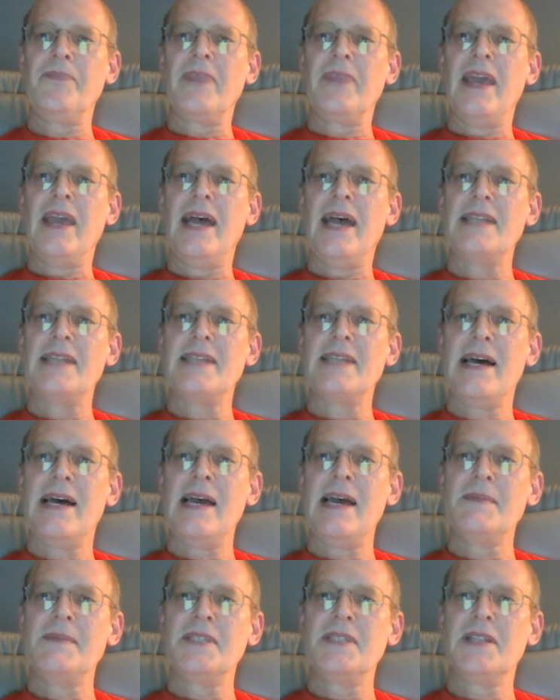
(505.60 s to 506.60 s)
At
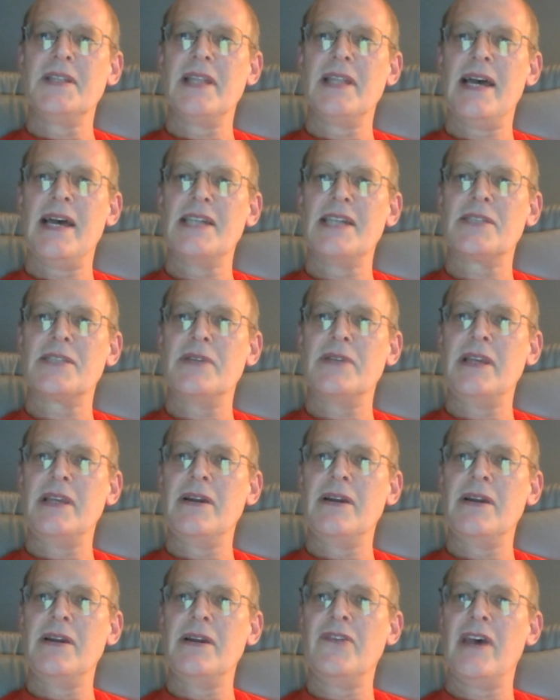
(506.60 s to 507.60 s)
times in the last 3
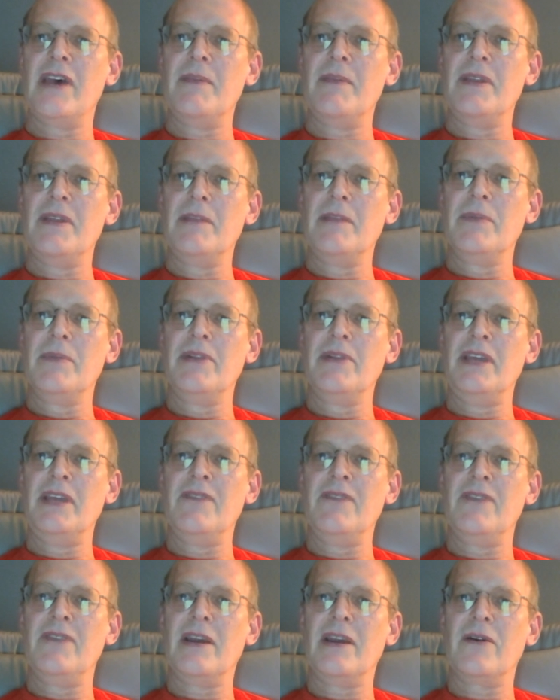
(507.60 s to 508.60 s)
years, I'm in the
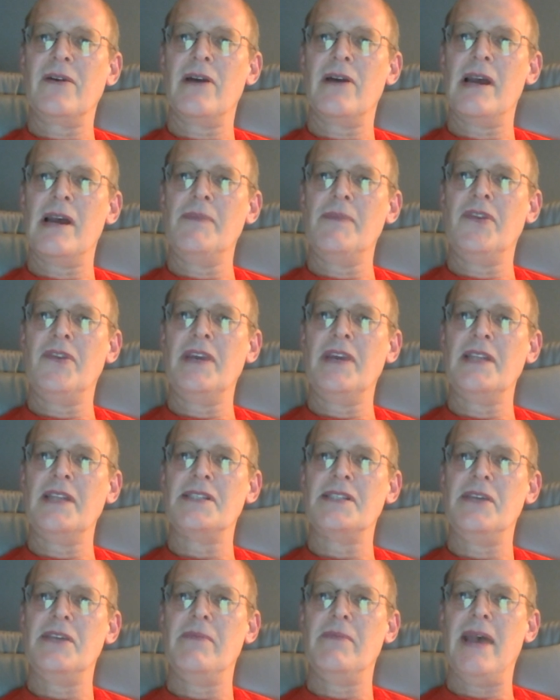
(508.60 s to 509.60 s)
belief that crimes
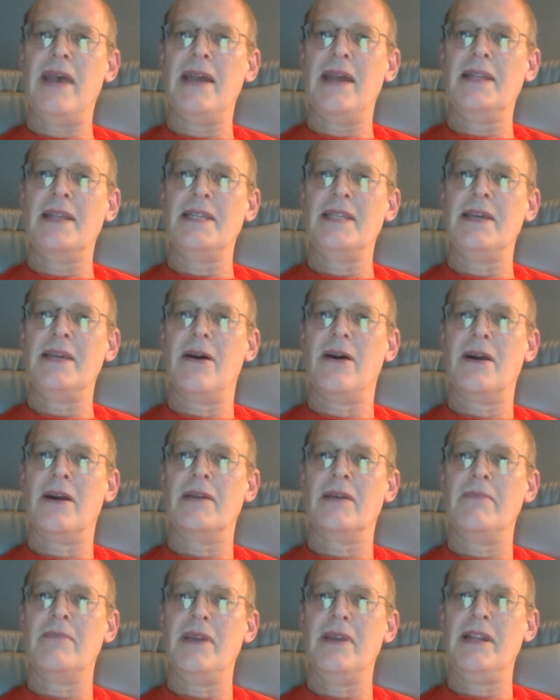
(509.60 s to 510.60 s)
against humanity are
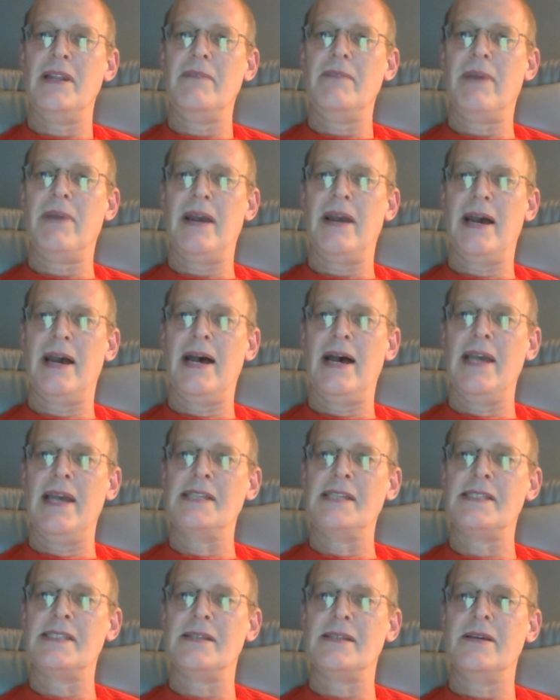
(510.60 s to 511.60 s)
committed by
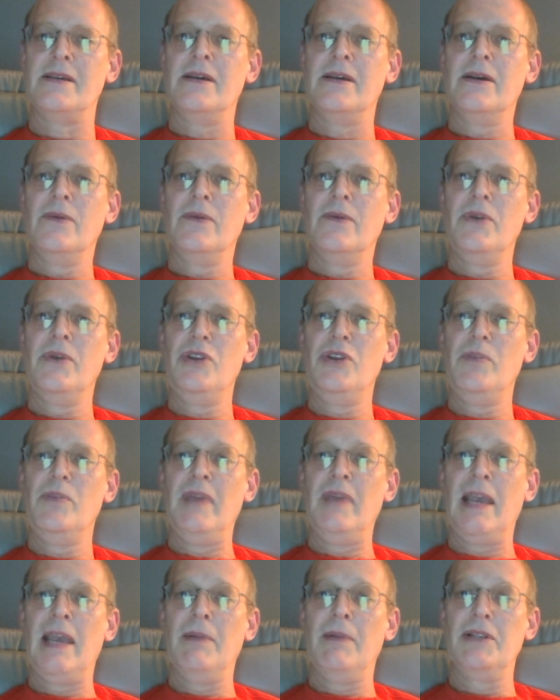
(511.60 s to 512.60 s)
ICE. Would you be
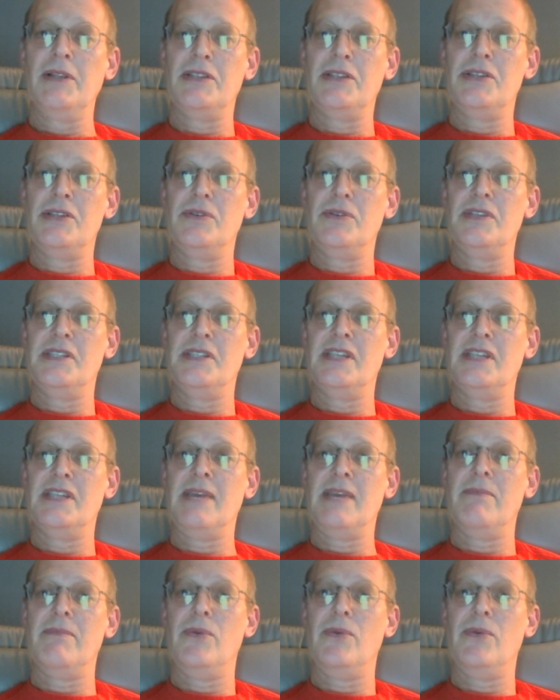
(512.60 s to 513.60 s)
able to shoot the
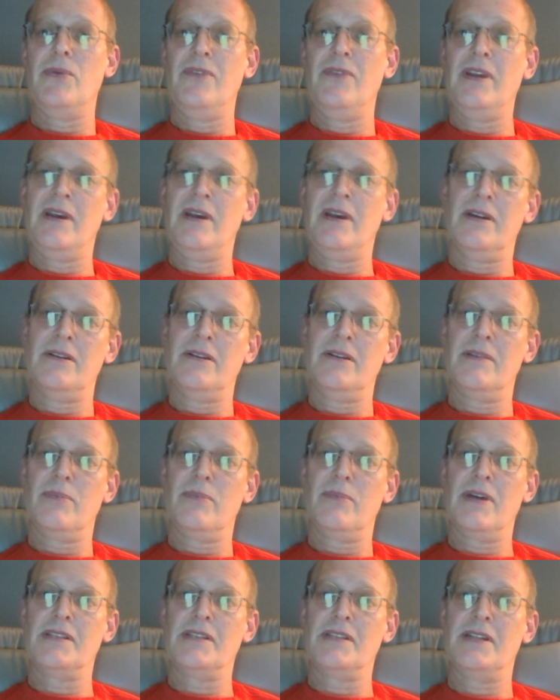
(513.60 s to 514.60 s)
same movie under the
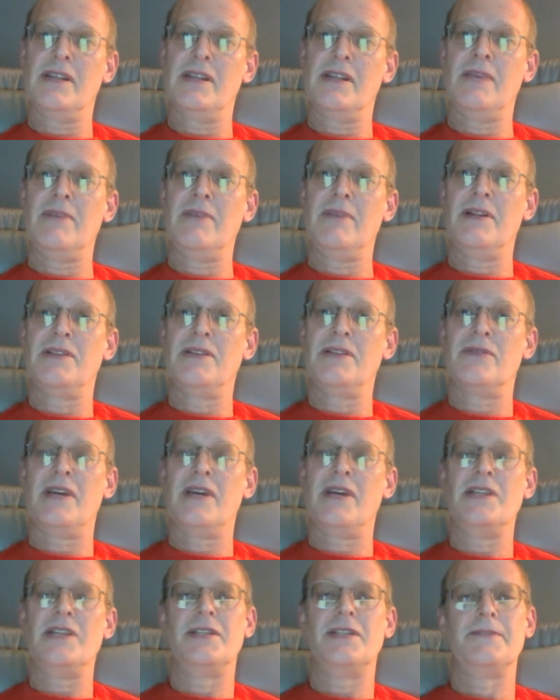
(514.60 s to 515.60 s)
present
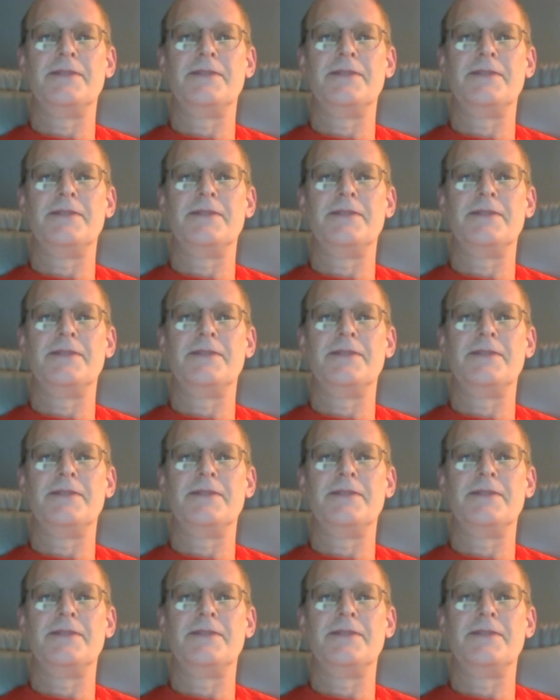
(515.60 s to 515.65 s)
administration?